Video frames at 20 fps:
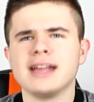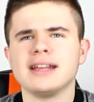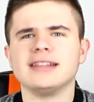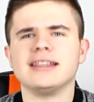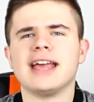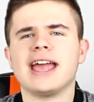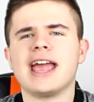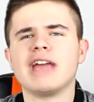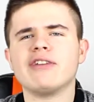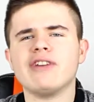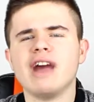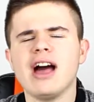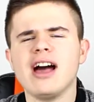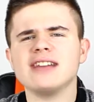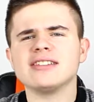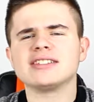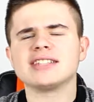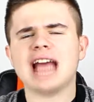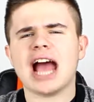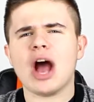They have
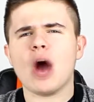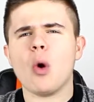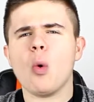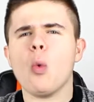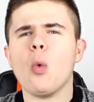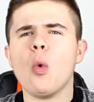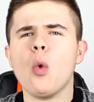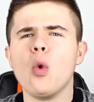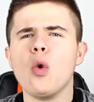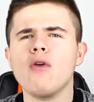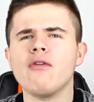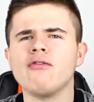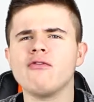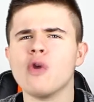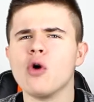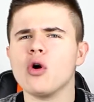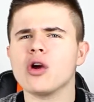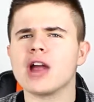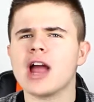asked that all fur